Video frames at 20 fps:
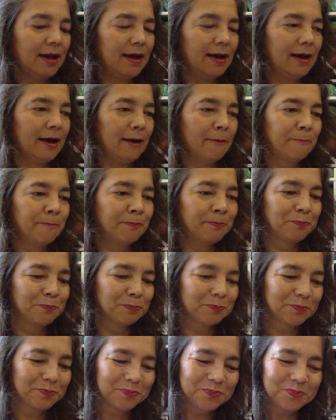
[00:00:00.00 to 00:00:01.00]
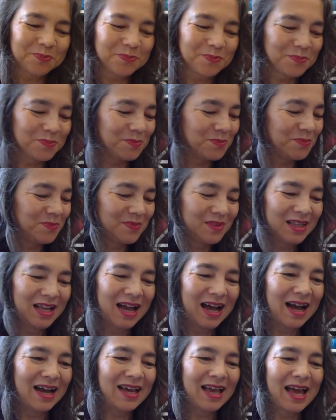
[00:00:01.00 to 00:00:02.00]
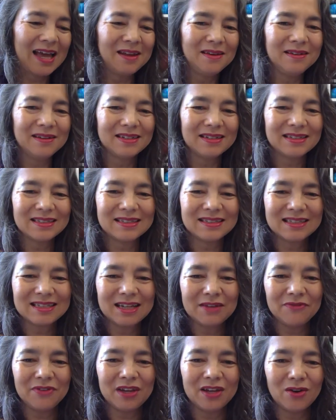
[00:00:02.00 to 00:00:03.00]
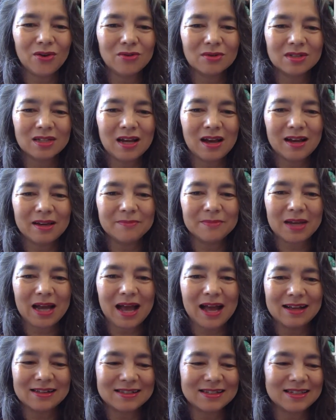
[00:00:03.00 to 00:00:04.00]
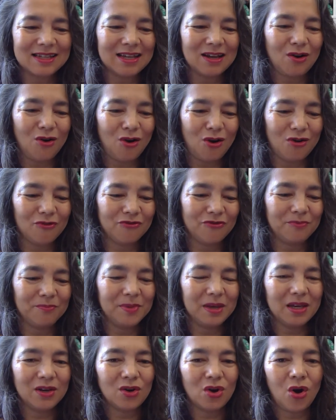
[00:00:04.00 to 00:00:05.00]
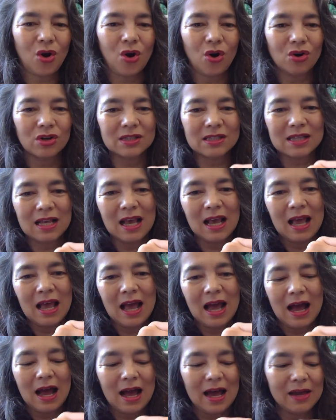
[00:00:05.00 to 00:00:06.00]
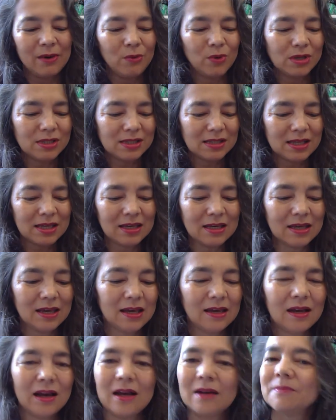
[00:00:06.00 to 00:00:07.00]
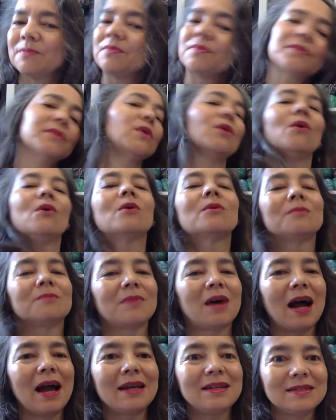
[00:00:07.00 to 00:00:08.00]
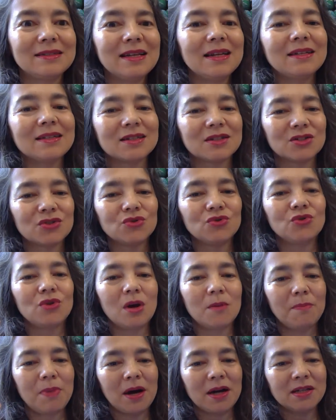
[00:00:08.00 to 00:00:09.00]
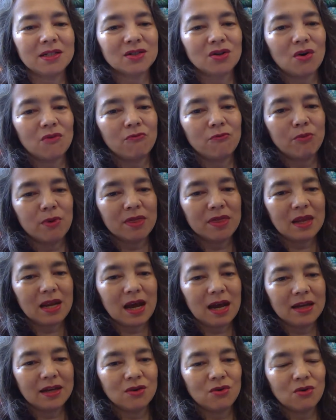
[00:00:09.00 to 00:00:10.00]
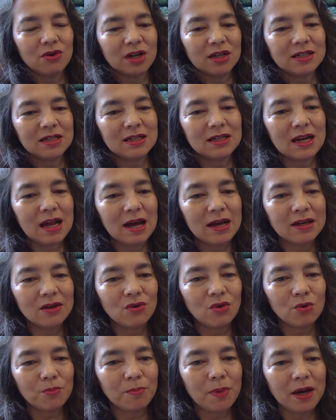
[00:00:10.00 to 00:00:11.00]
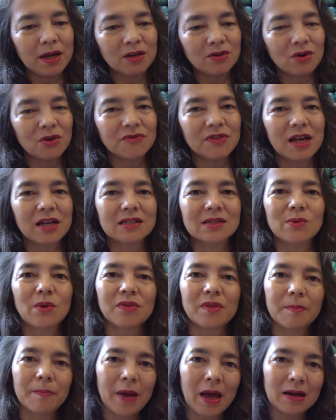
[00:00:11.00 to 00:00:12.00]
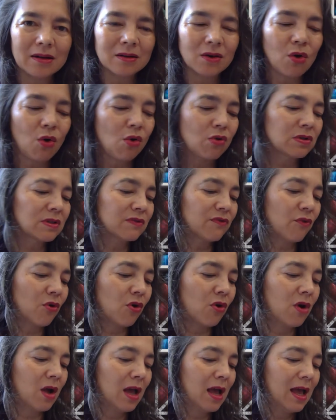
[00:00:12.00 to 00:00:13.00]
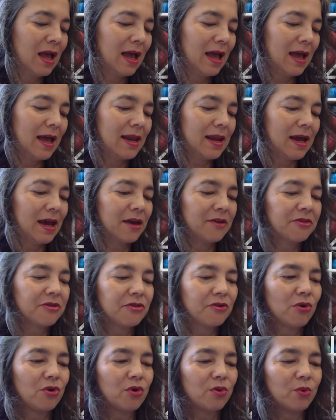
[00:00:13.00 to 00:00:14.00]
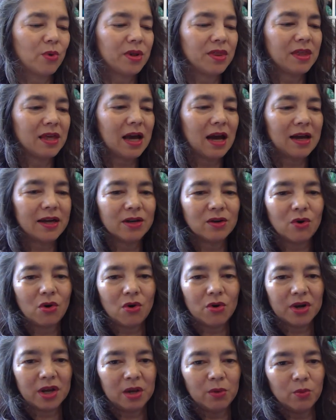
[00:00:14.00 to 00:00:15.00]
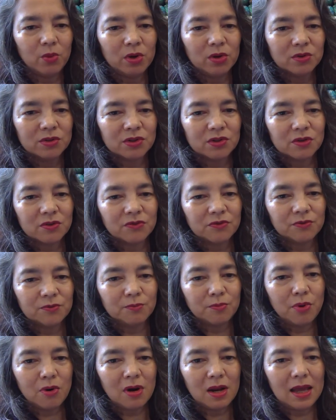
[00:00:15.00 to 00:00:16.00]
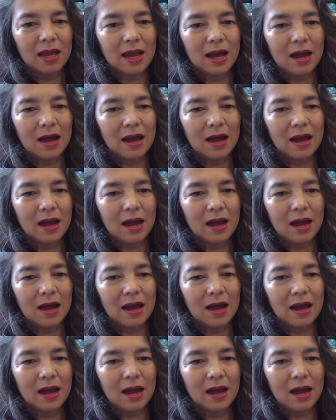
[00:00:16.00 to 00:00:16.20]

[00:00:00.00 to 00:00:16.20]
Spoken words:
I had a difficult time casting off, because I was thinking, or I did do a bind off with an I-cord. I did an I-cord bind off, that's what the pattern calls for. And I thought with the I-cord, it will sort of pull it